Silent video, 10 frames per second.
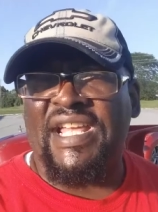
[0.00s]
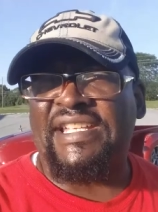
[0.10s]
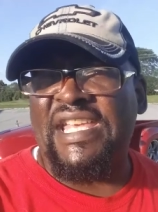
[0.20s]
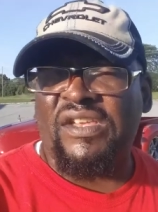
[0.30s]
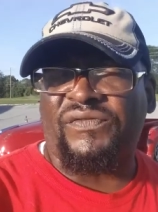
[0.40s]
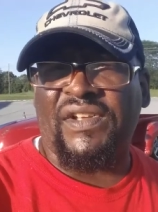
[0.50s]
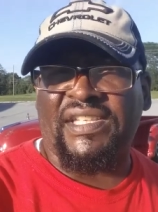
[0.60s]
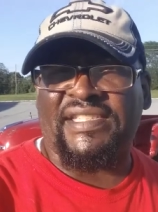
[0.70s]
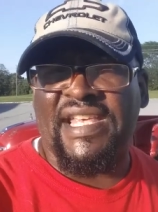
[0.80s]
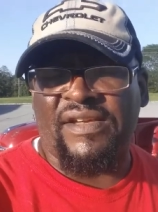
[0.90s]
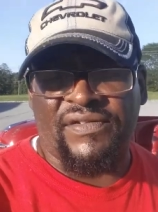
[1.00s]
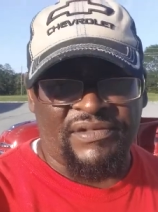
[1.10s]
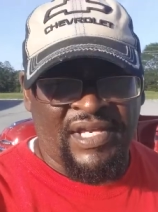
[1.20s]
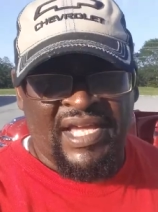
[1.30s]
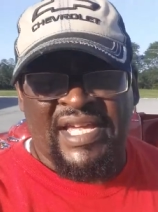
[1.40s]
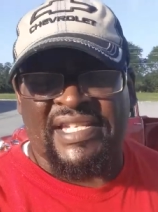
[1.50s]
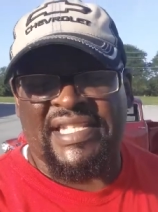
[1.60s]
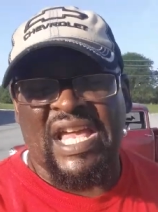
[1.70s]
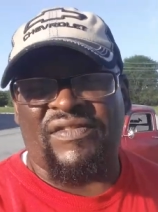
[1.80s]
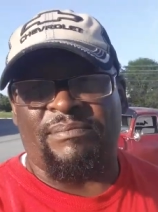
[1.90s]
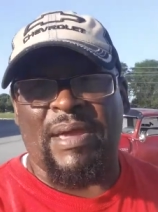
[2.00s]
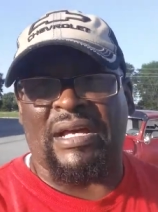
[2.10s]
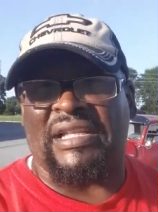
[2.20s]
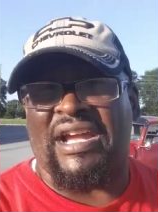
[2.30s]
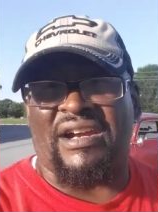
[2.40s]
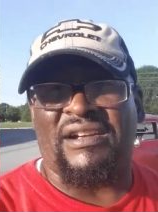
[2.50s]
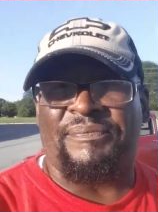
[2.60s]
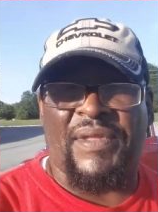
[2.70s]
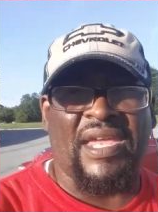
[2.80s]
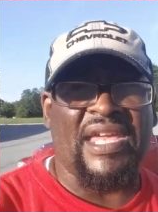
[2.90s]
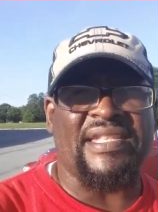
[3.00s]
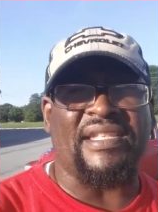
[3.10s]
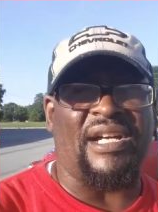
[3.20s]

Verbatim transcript: 1957 Chevy Bel Air. It's